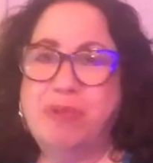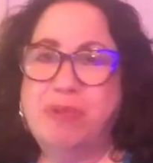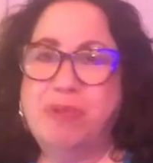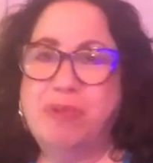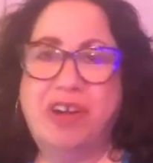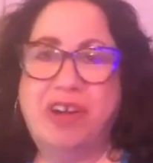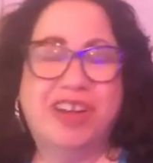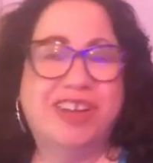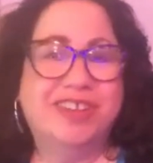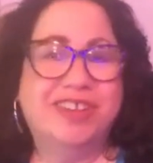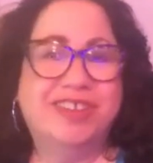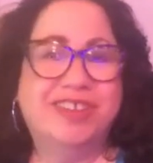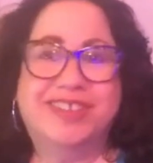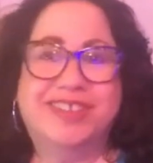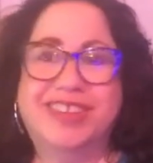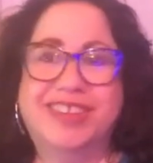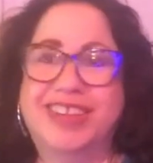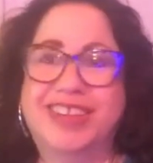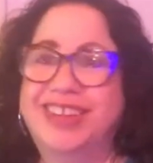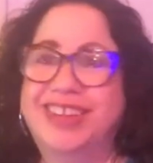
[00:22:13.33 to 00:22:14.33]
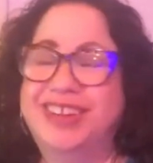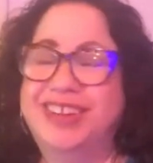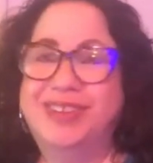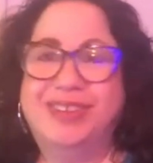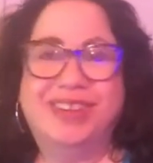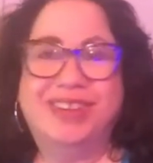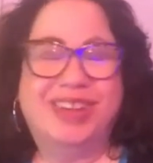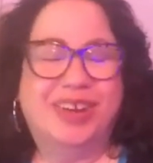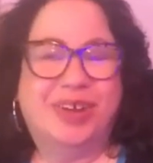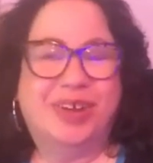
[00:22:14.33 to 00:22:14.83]
once, then
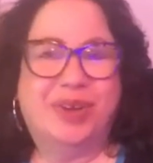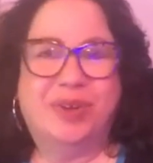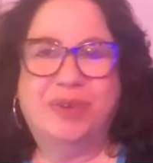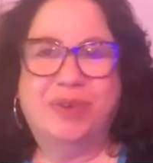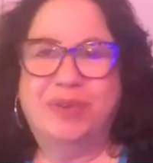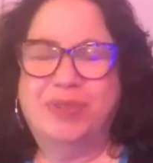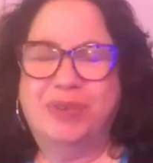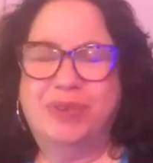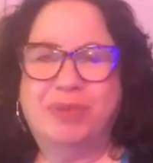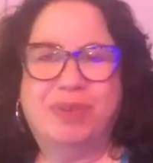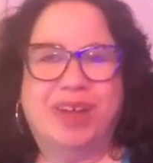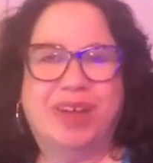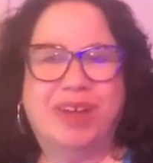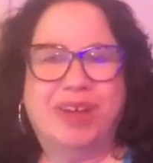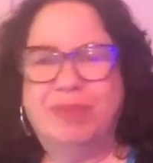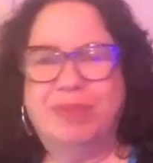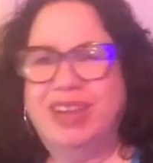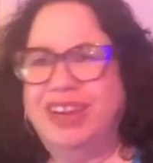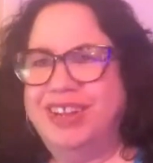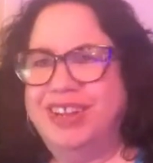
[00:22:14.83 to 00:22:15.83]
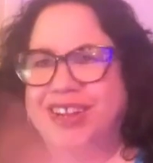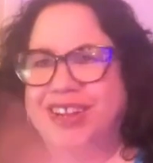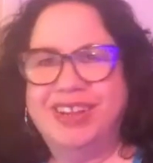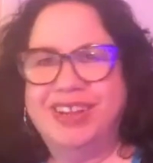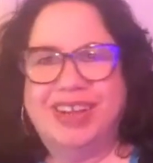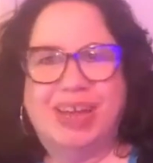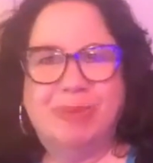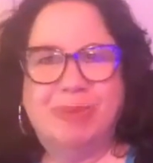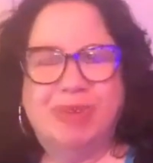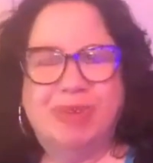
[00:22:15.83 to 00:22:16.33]
the right meeting.
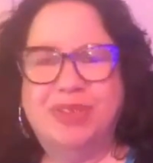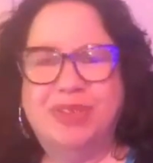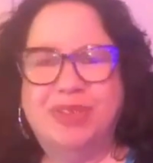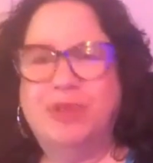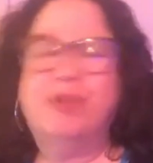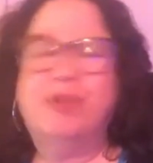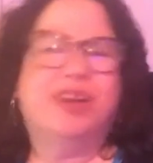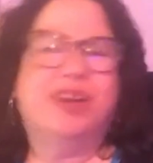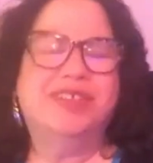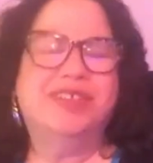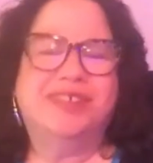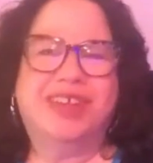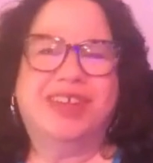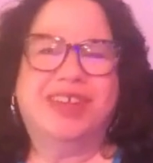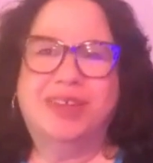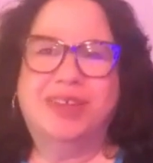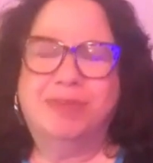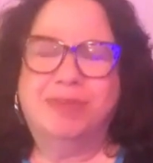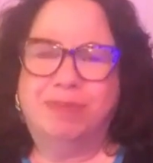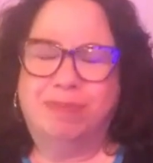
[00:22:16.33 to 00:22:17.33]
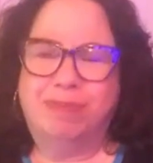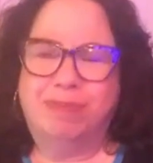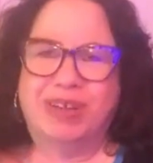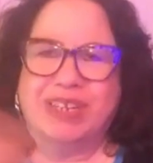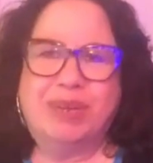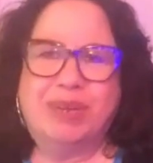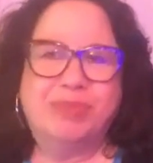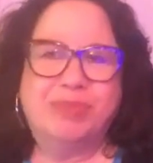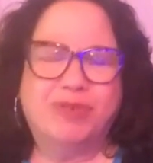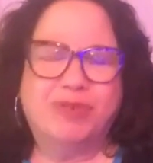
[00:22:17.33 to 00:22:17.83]
I met you once. I picked
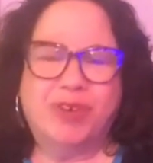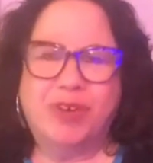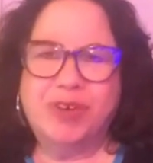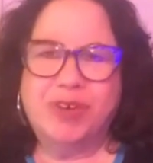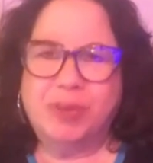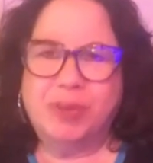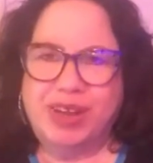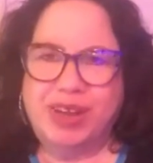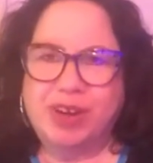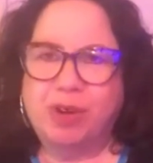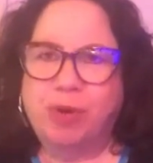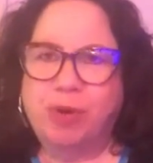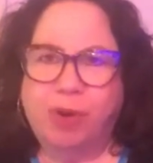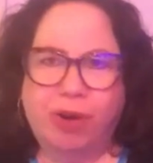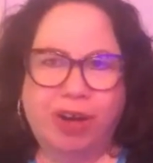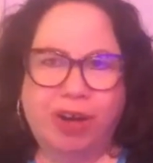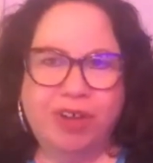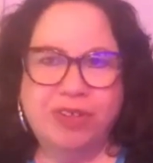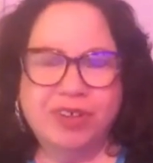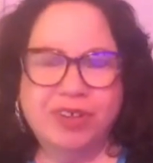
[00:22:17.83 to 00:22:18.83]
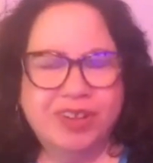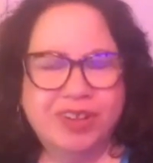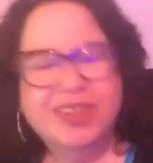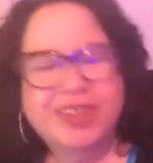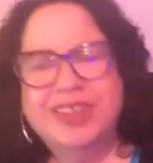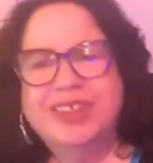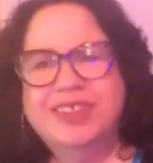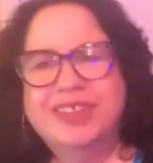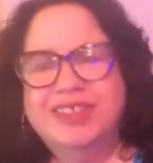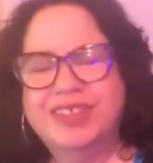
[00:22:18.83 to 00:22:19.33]
up the phone and made a call
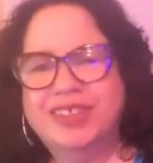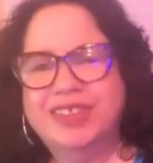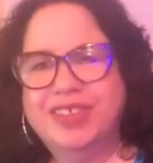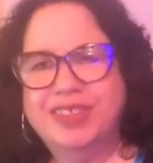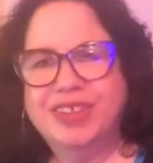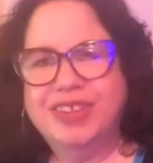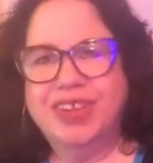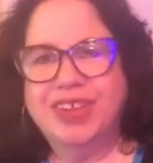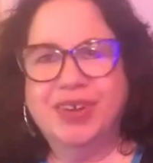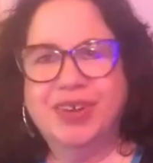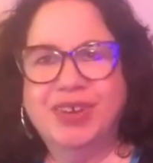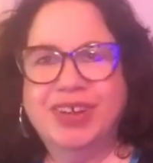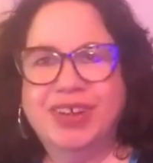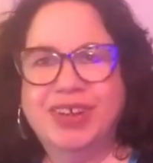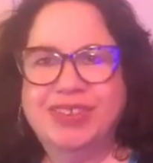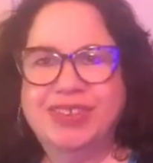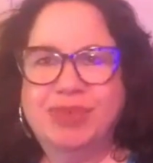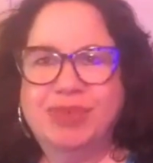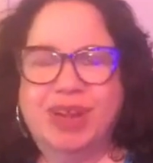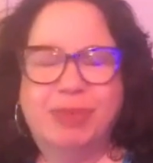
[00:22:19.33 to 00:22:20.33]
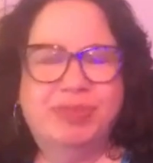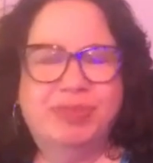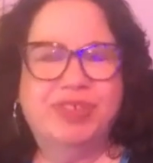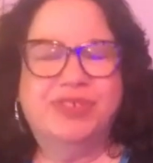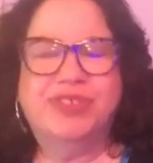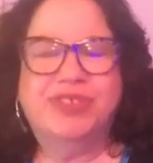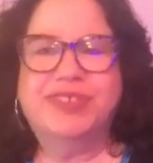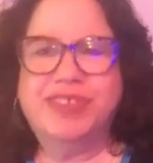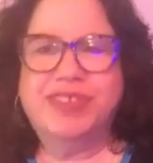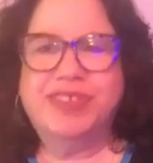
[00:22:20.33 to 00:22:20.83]
to the theater. Sometimes it
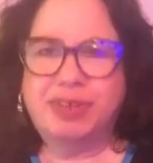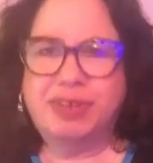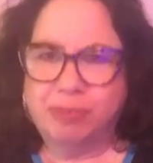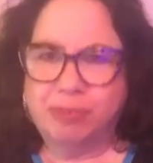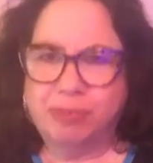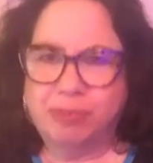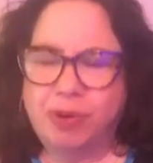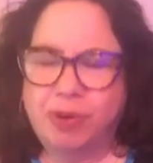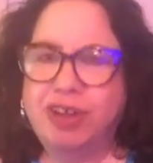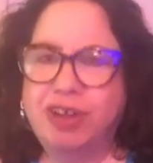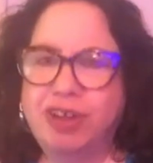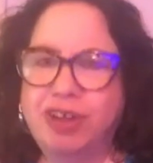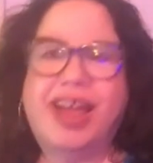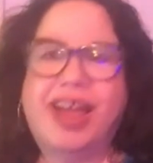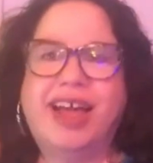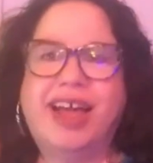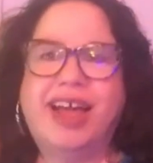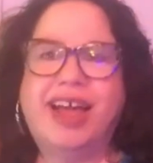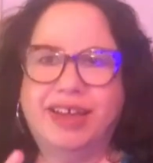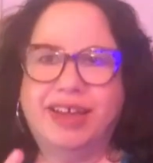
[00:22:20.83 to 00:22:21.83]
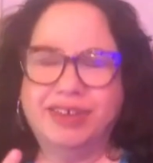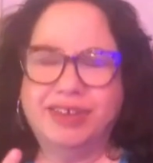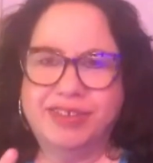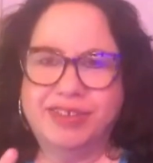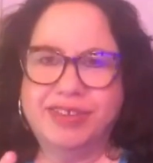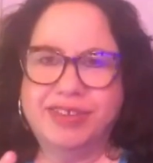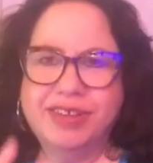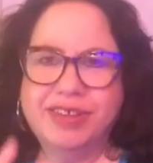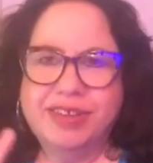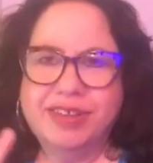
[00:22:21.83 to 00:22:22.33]
just takes one act
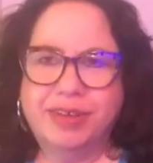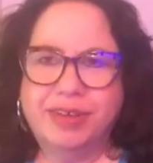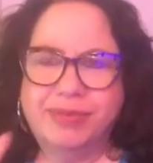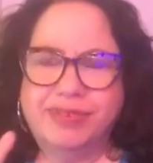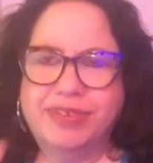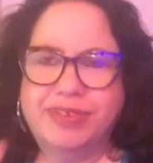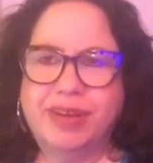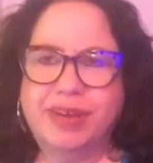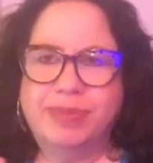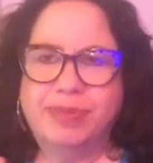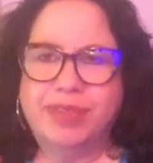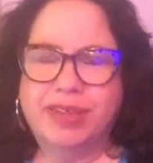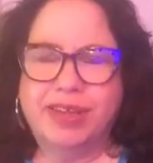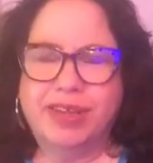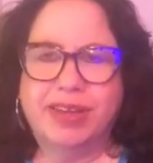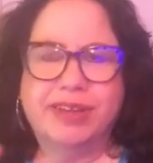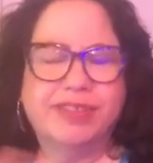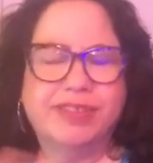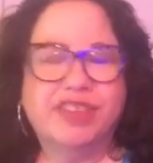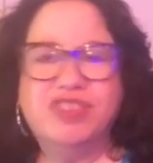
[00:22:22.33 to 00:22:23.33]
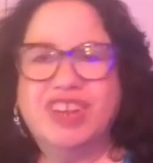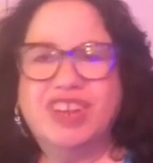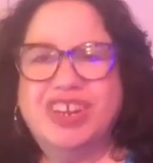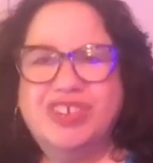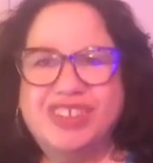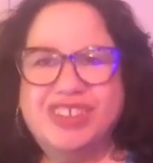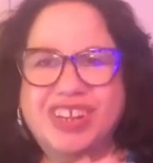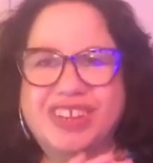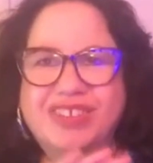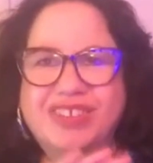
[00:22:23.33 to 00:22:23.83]
of something to change
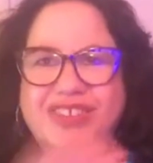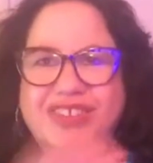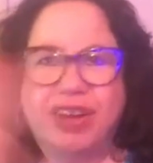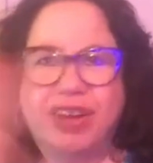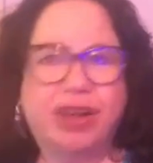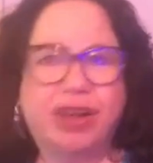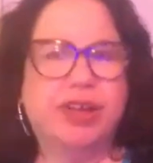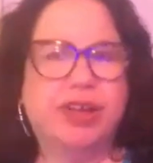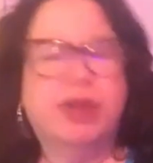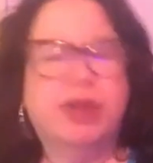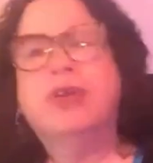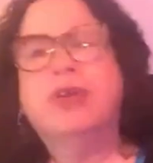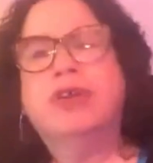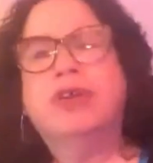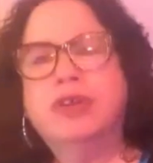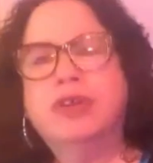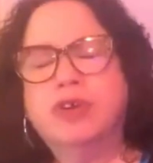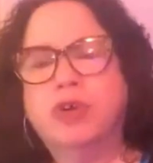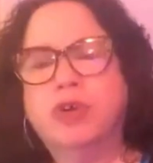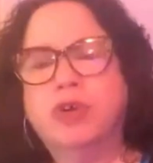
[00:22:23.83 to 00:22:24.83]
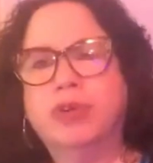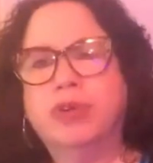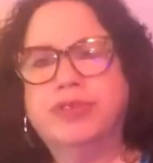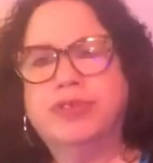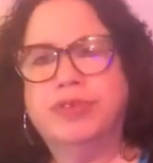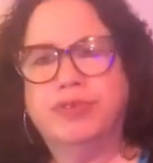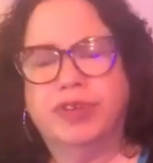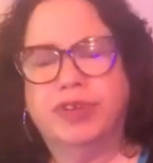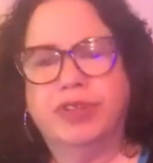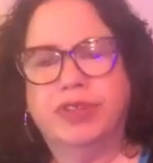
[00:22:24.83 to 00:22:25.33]
the entire course
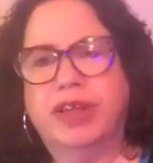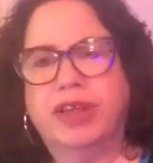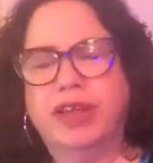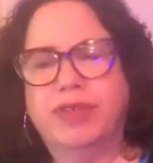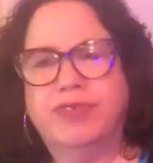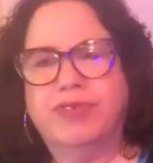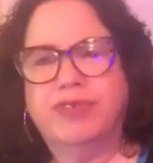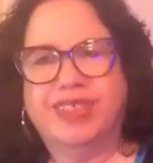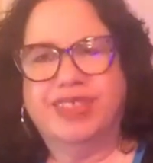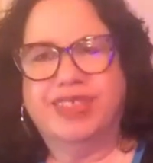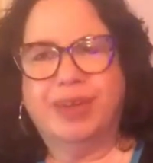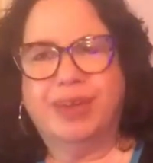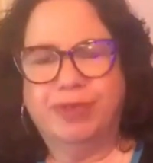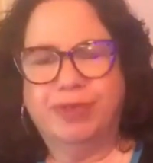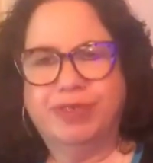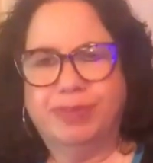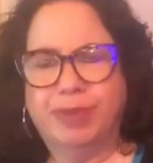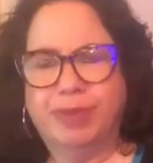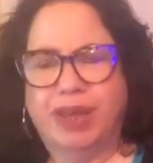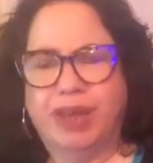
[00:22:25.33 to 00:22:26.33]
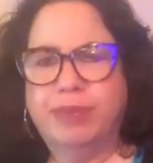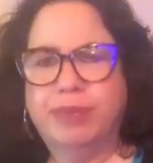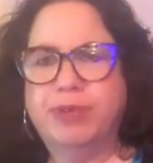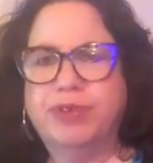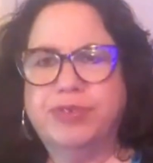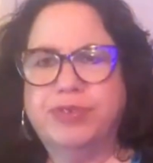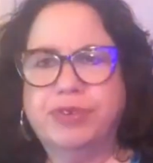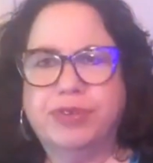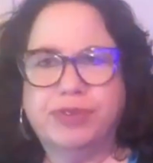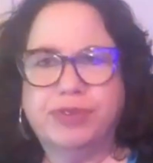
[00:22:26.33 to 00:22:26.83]
of your life, and that was my
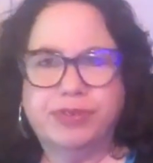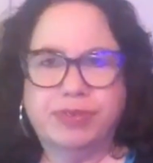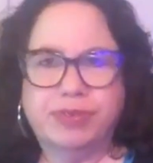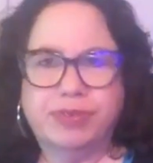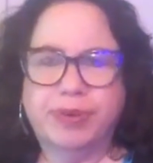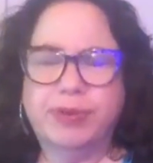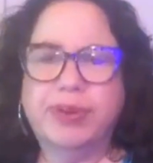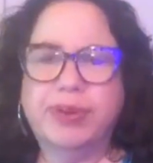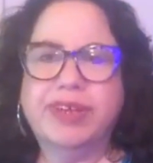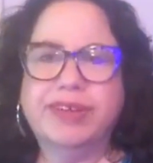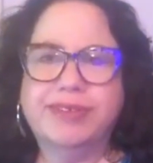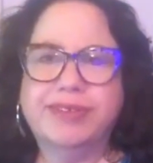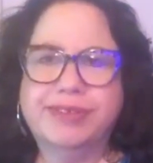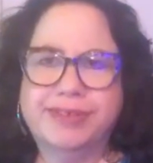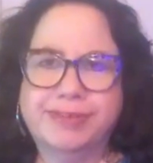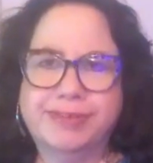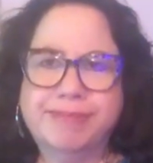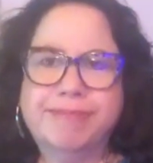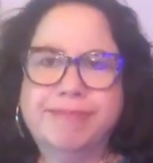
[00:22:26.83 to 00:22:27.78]
personal experience.